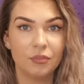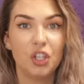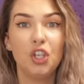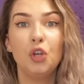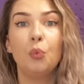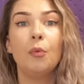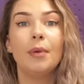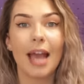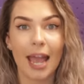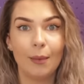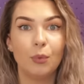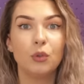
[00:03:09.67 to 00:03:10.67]
You will be
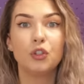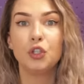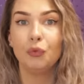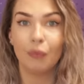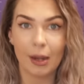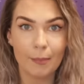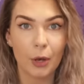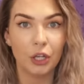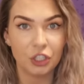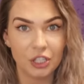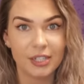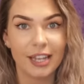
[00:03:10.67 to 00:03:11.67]
able to
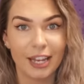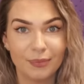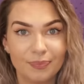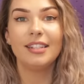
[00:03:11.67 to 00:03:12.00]
repurchase it.